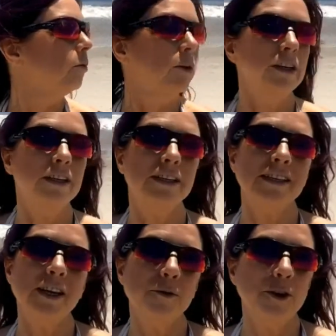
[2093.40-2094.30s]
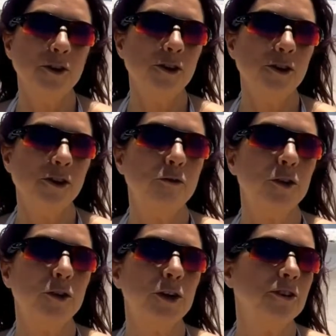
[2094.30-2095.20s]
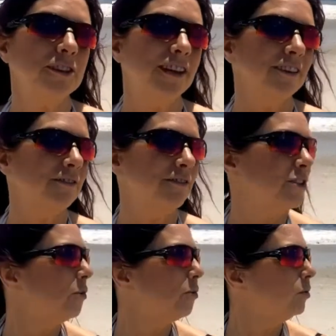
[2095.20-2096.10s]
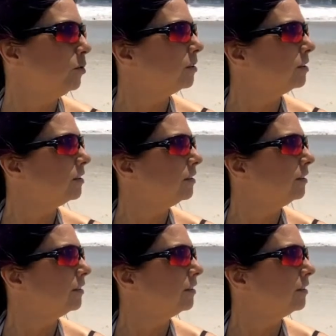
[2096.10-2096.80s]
What do you see when you look look over your left shoulder.